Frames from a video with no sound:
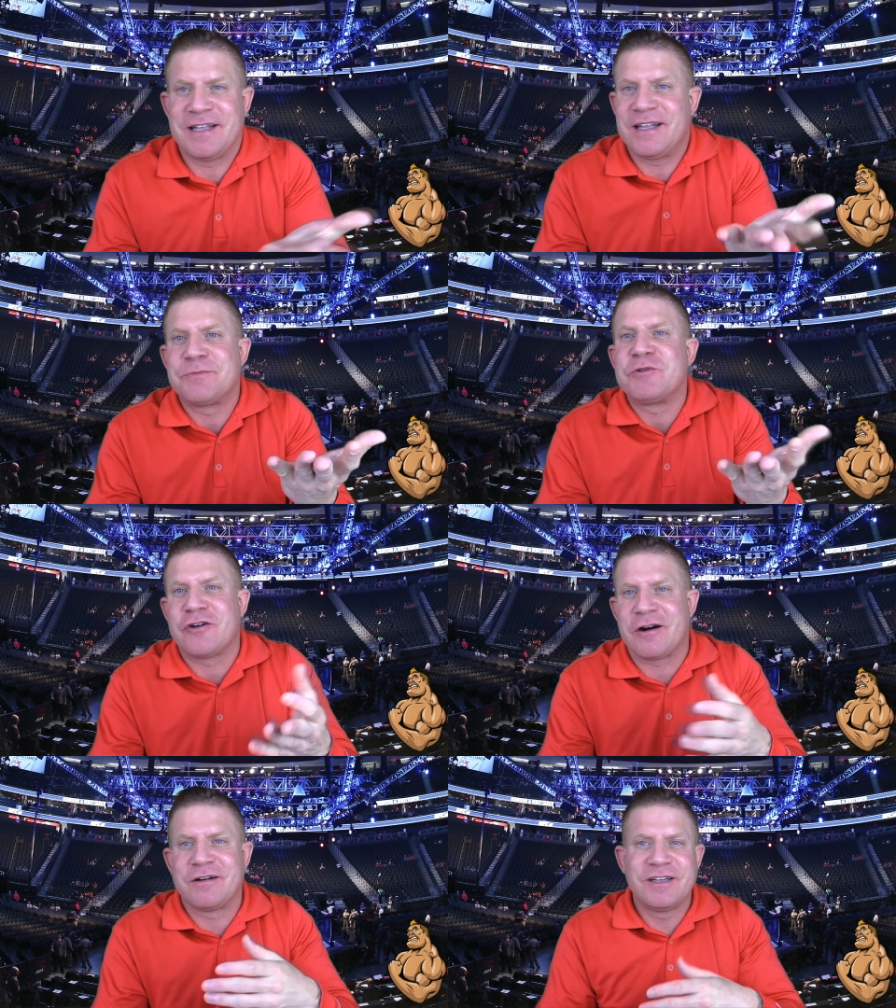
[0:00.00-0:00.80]
It's
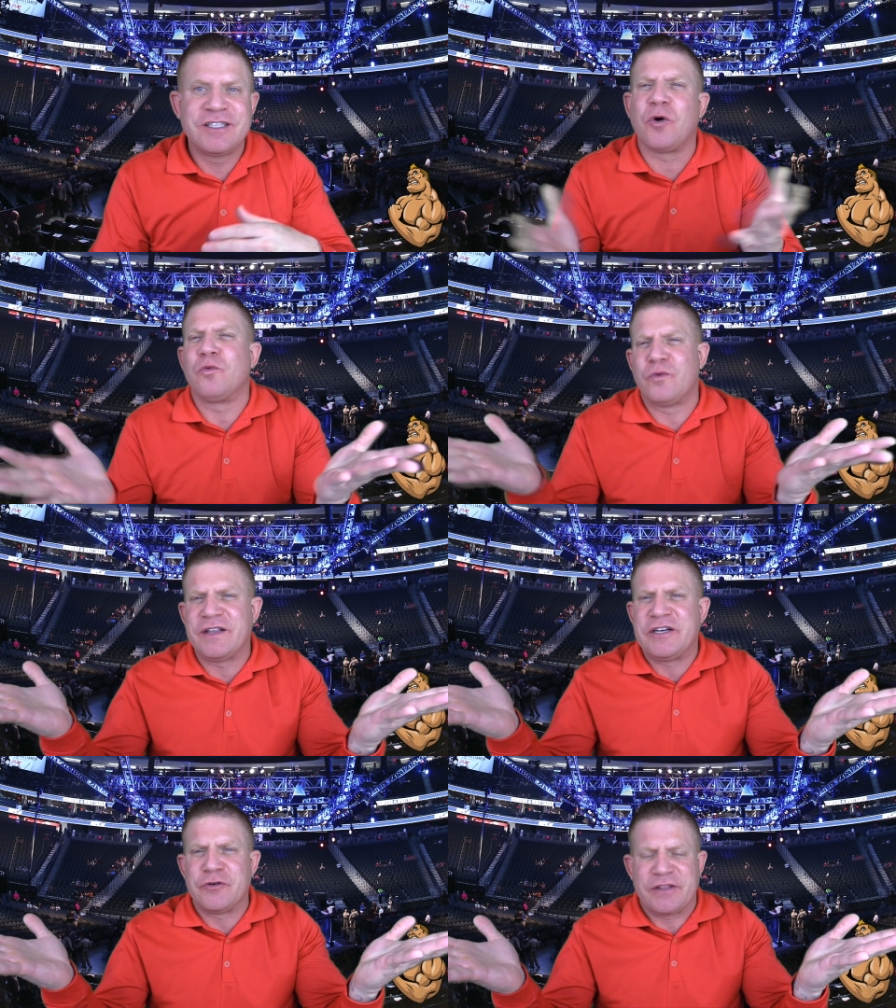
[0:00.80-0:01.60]
bizarre. Don't
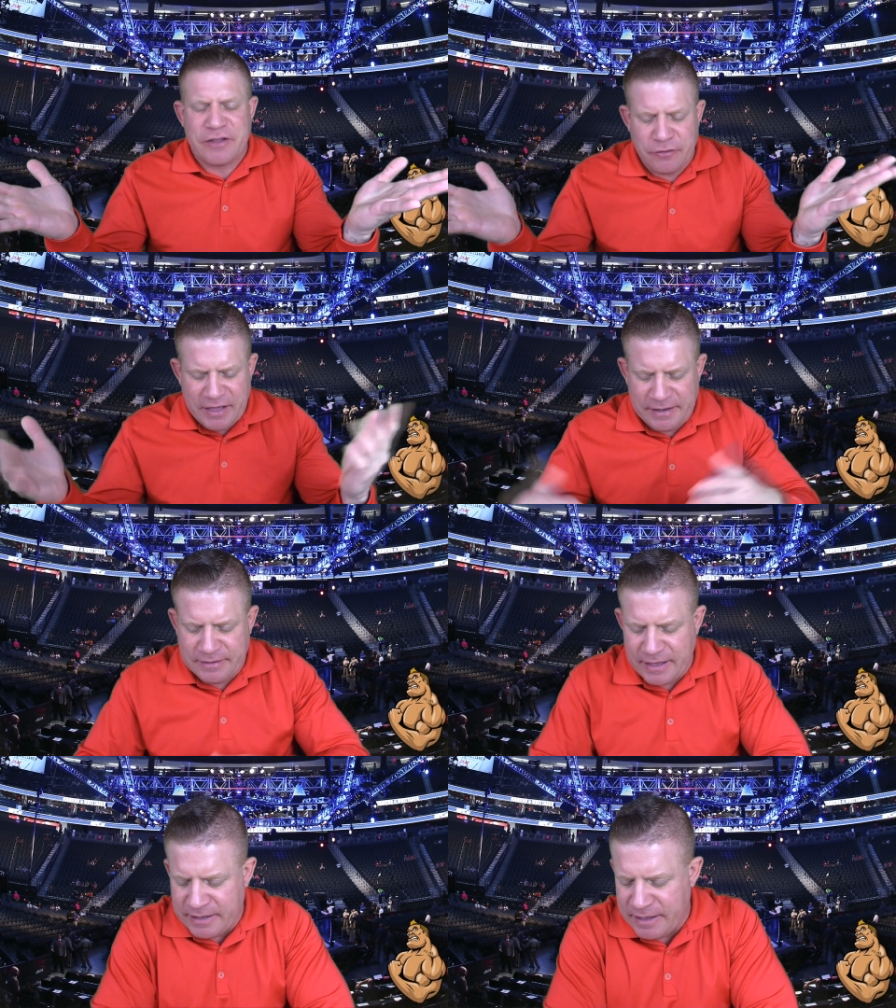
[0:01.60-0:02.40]
really do it though, okay?
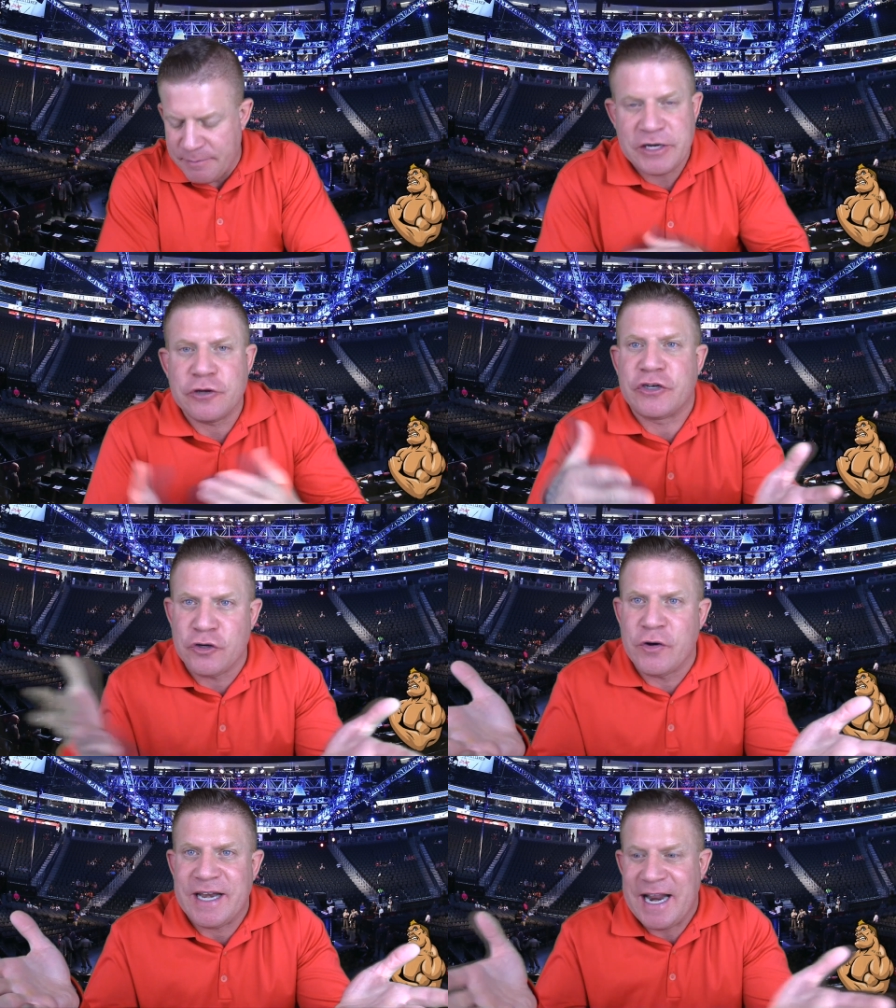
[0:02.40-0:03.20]
Like, I mean, you can
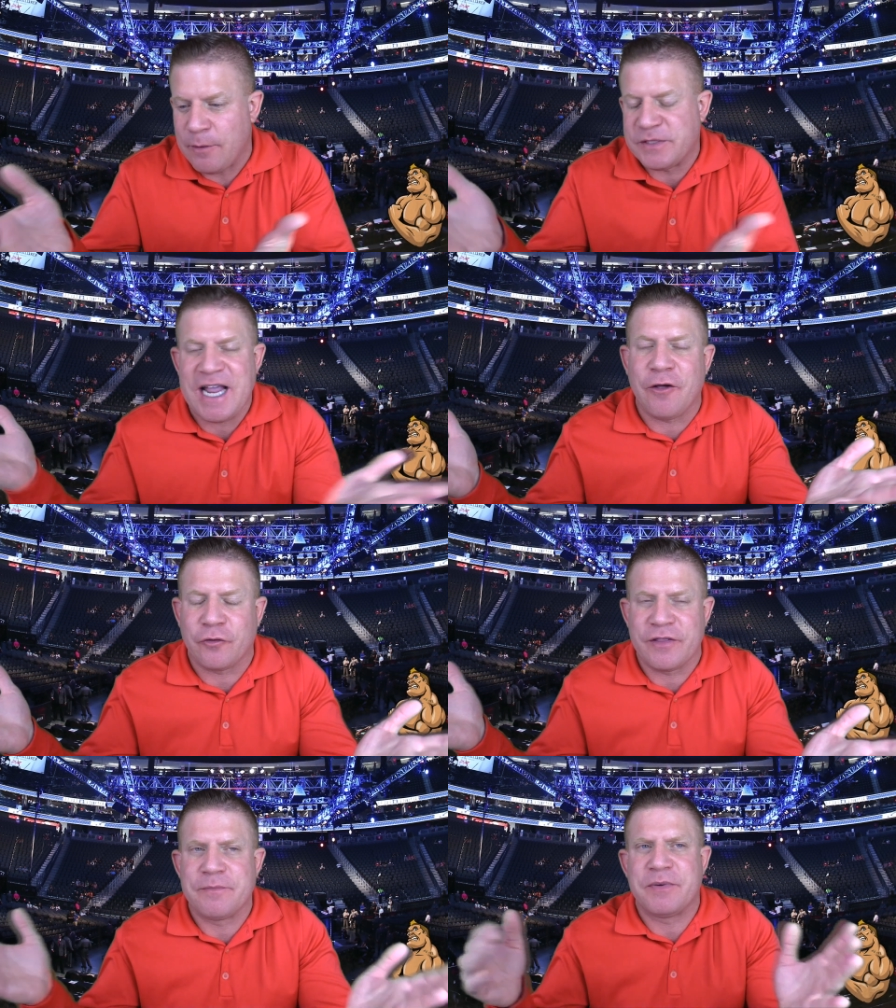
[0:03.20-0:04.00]
do it. It helps the
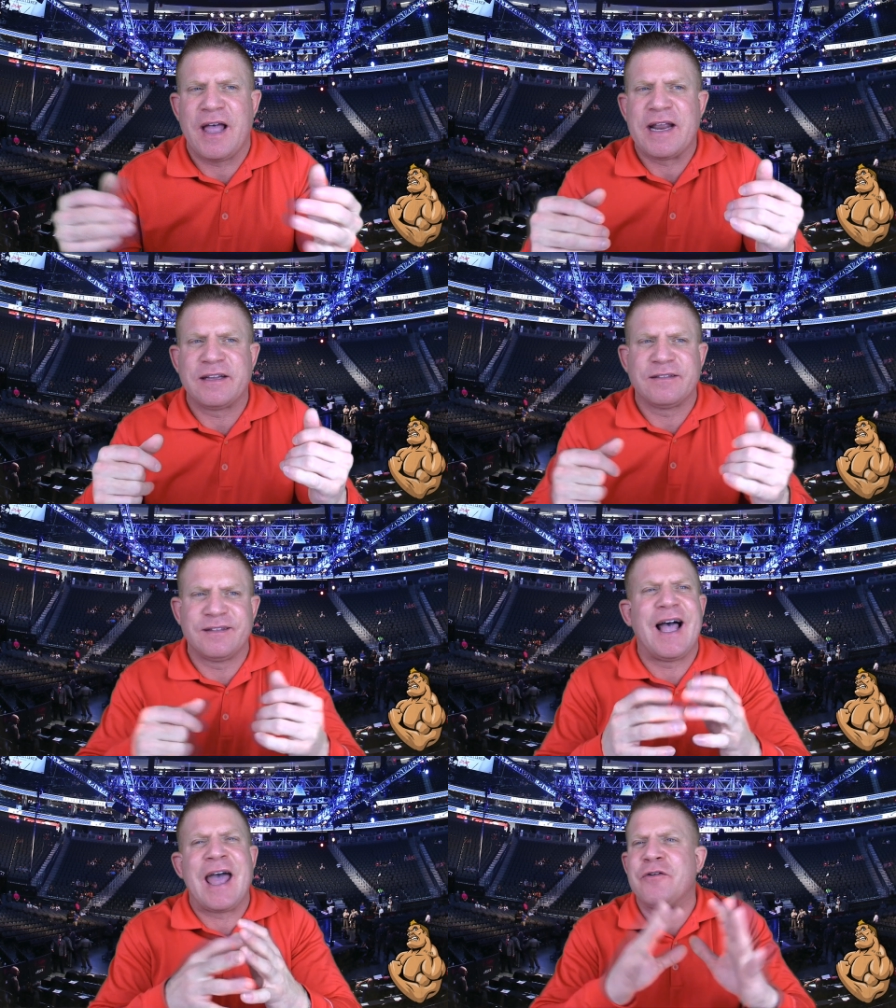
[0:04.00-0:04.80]
algorithm, but like, I